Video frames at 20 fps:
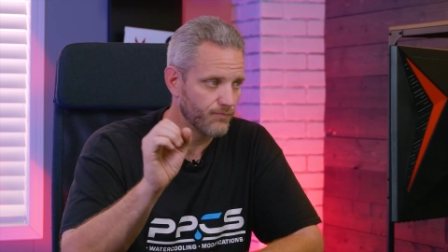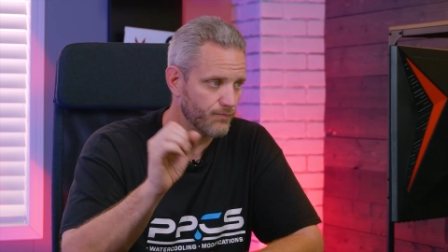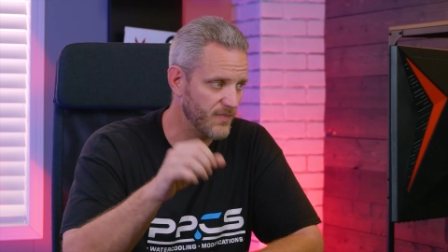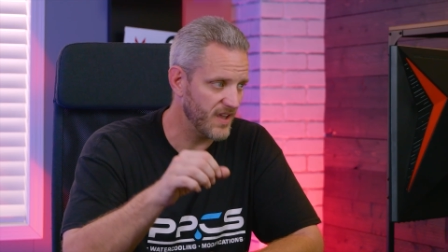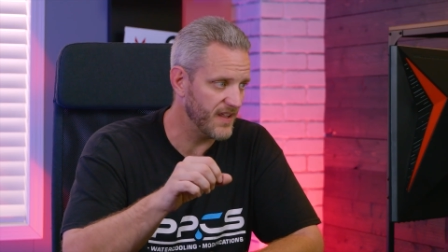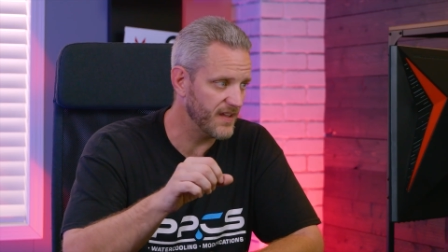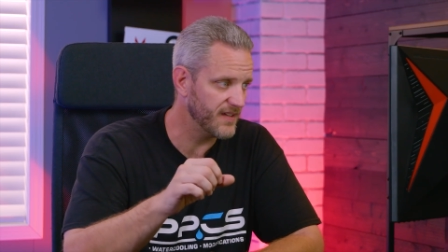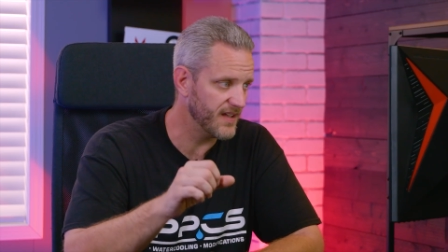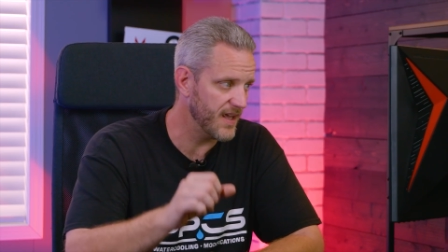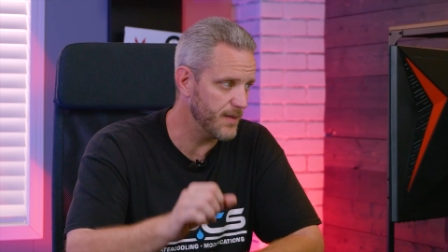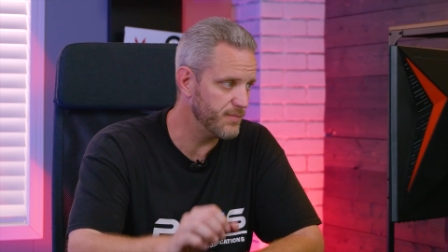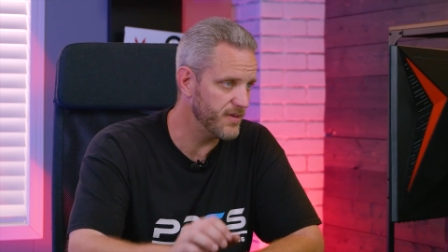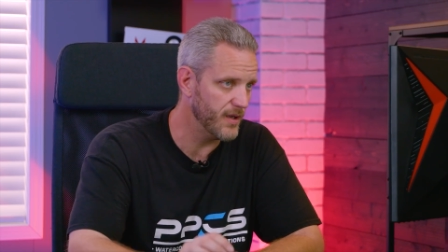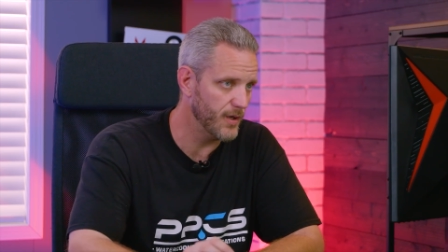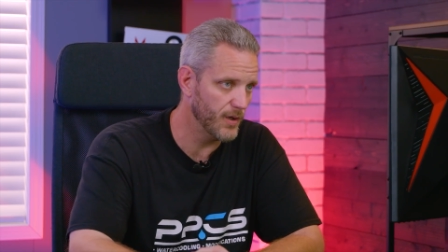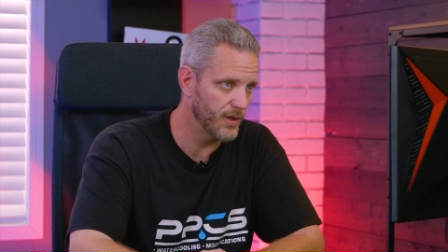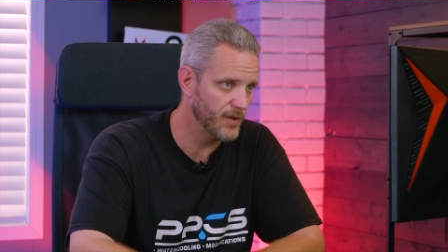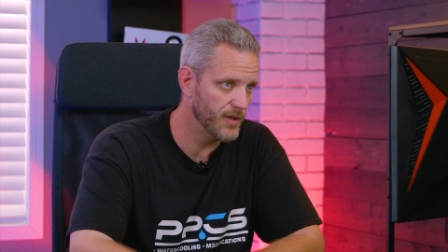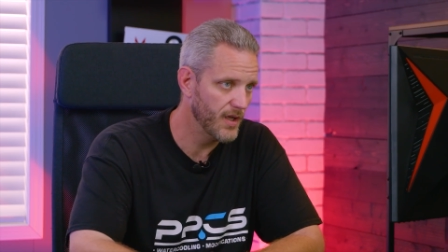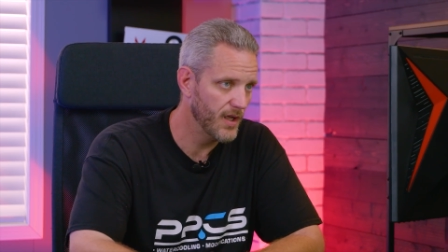being
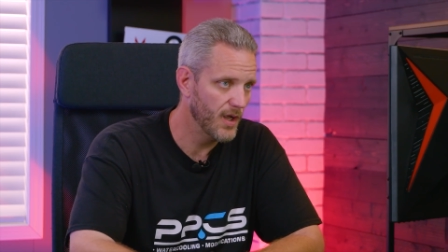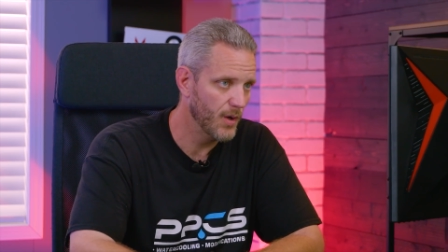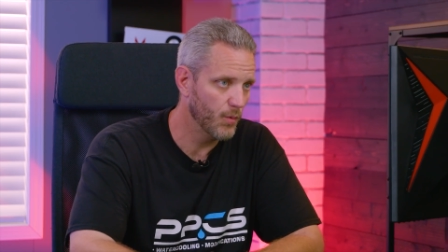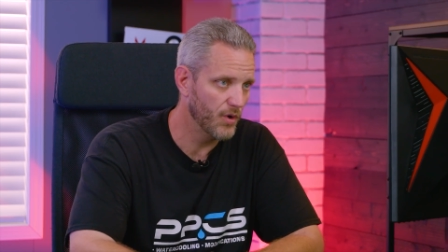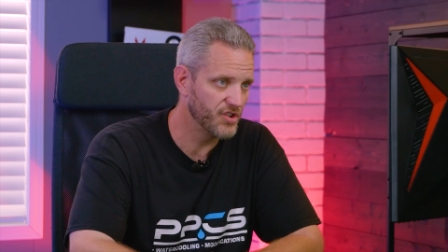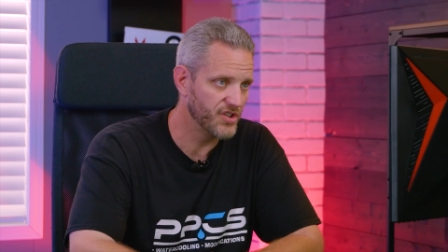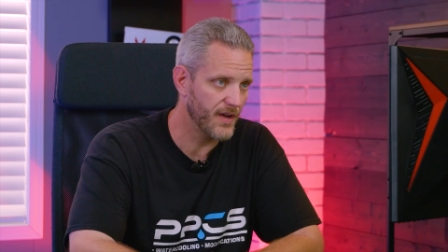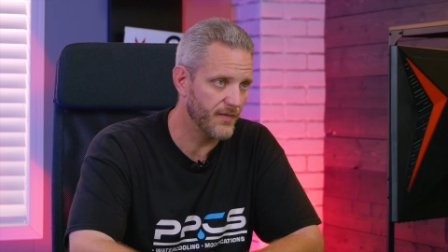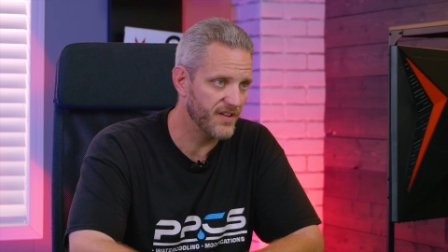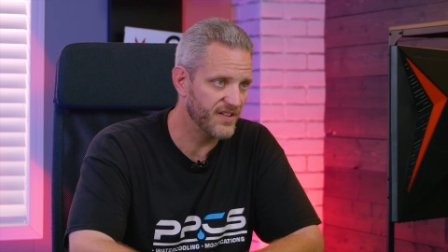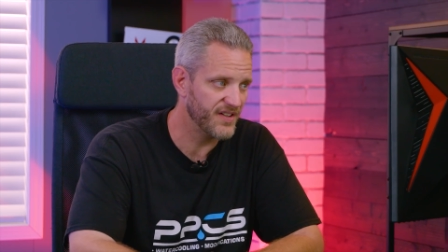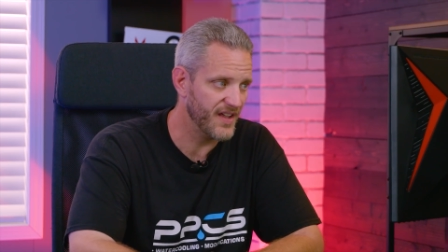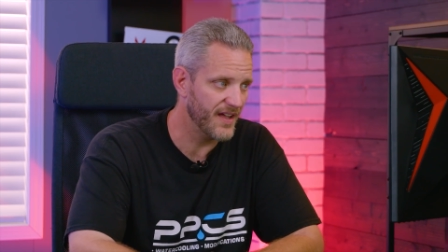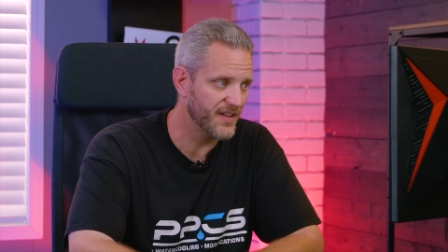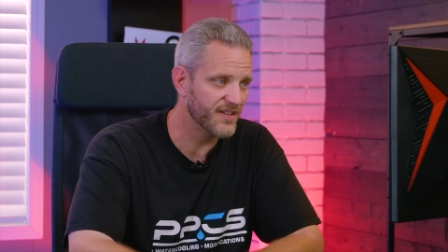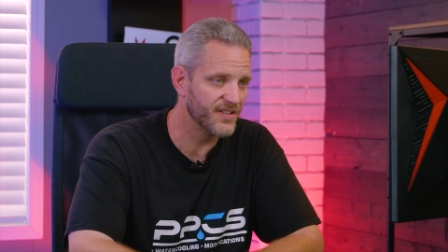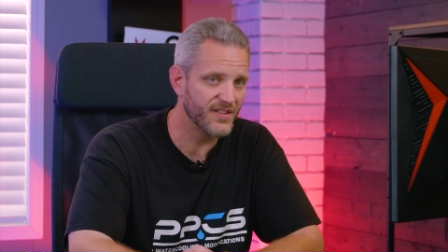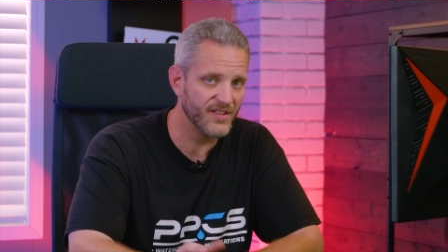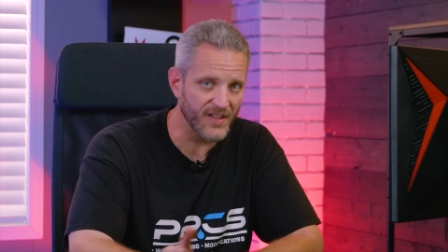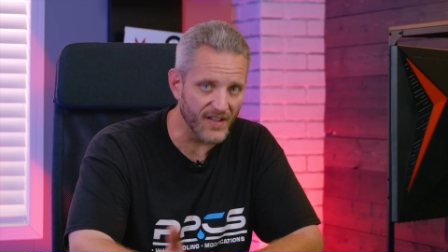debuted, which obviously
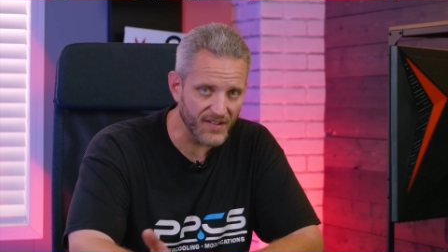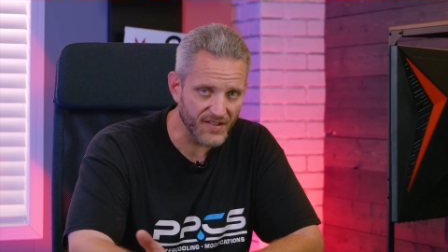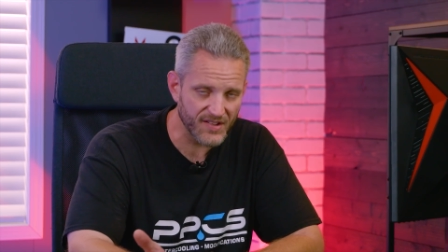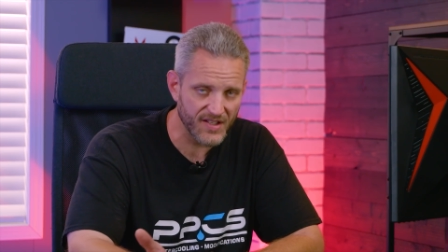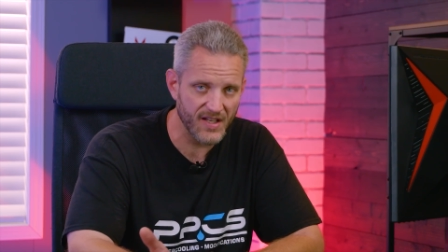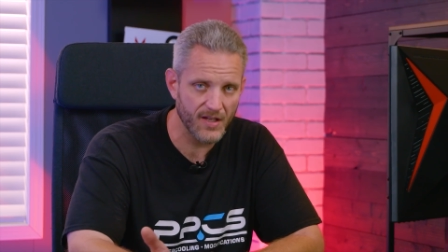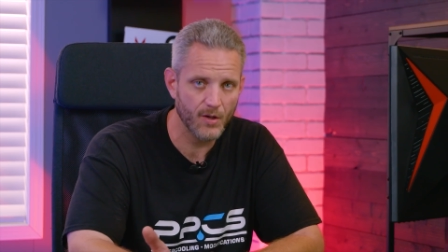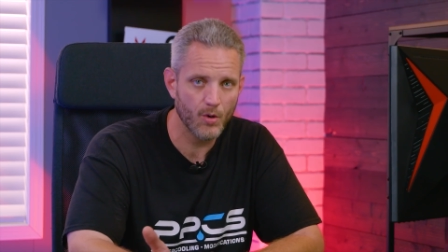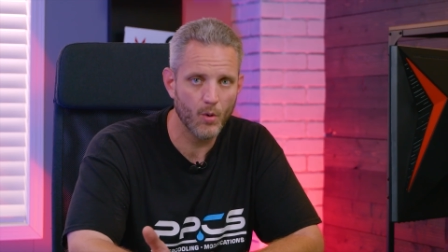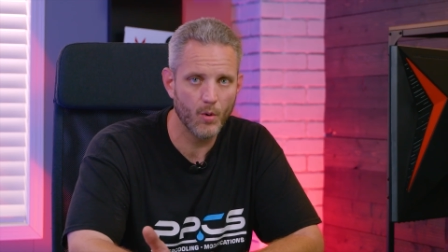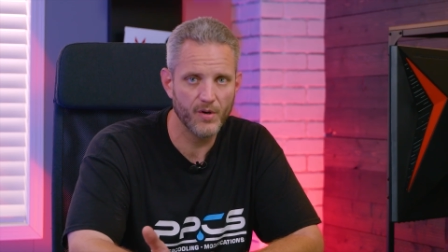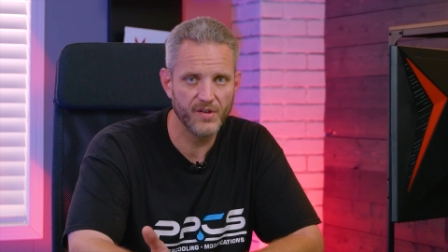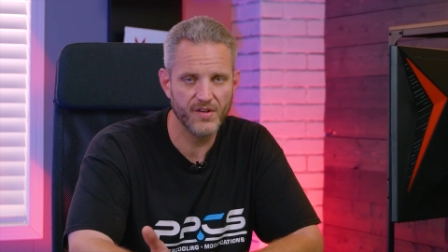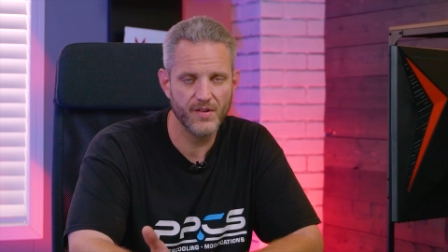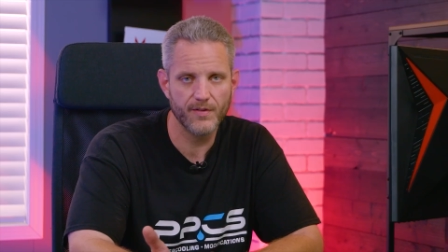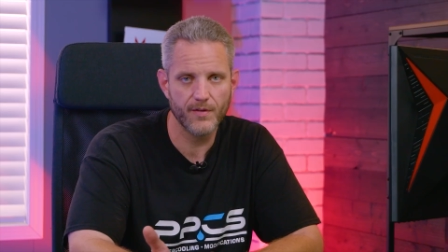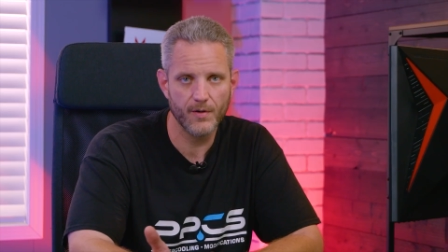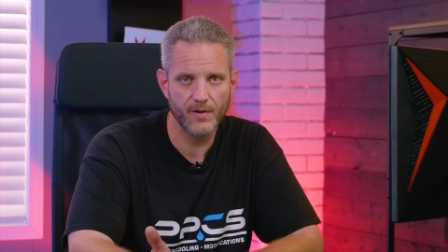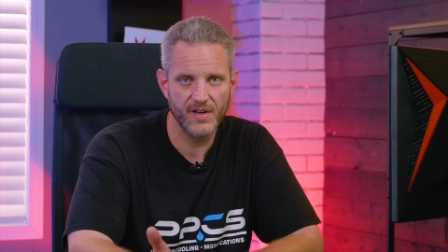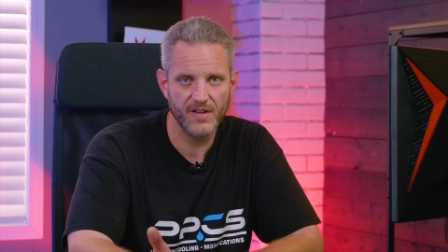has 16 cores
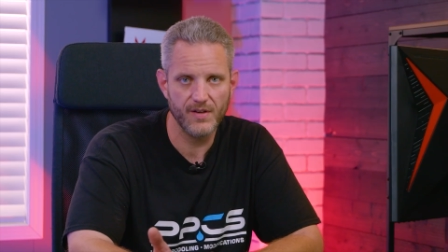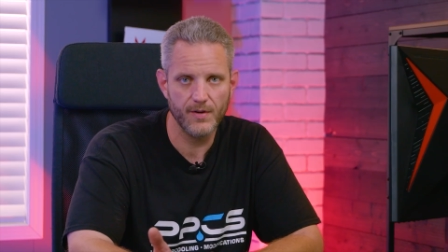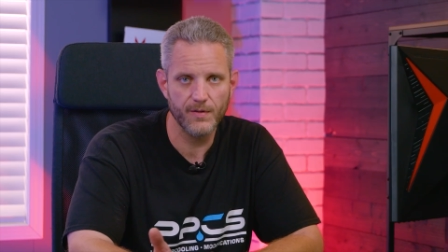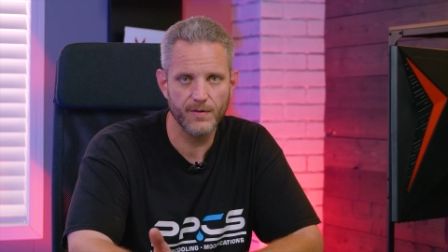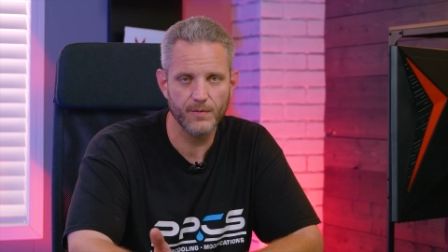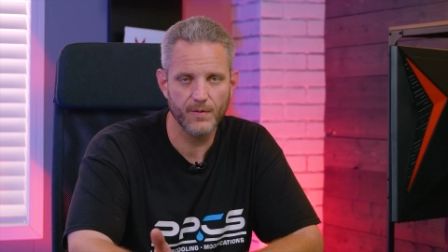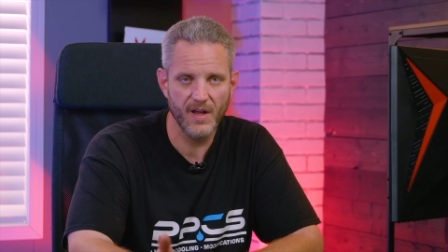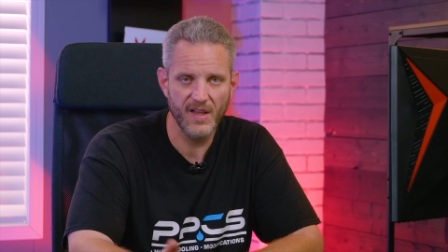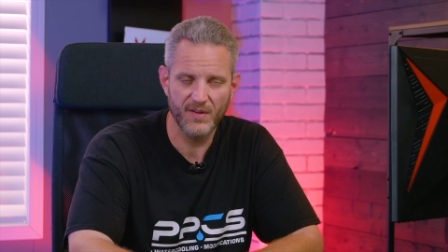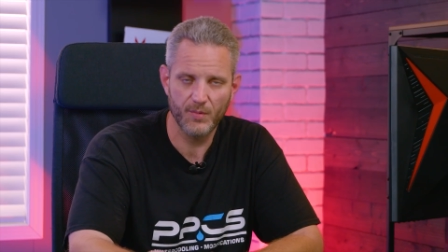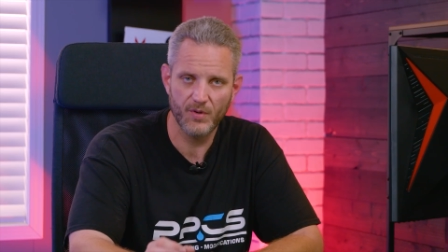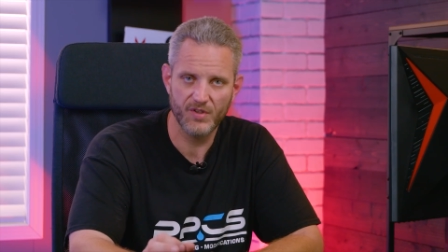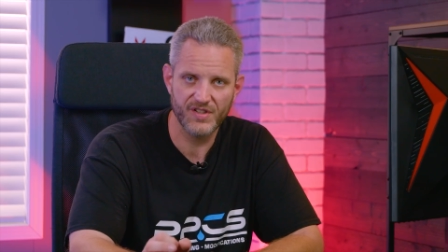and 32 threads,